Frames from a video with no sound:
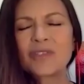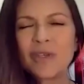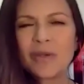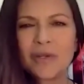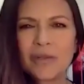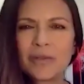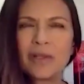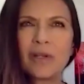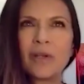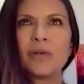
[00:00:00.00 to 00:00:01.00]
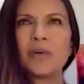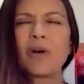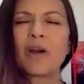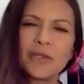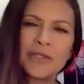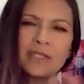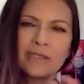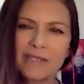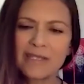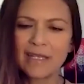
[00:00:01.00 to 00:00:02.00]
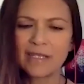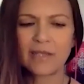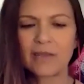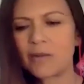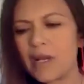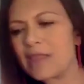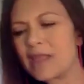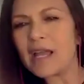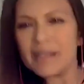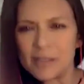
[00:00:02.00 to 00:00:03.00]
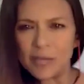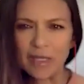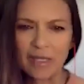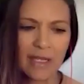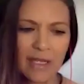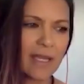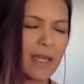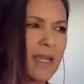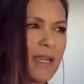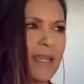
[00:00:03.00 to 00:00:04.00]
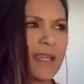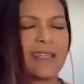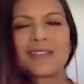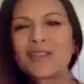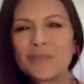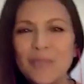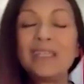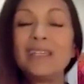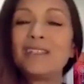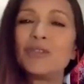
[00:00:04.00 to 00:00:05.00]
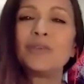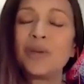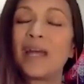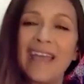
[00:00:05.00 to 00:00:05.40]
of you who are used to listening to the way that I speak, it's the be, do, and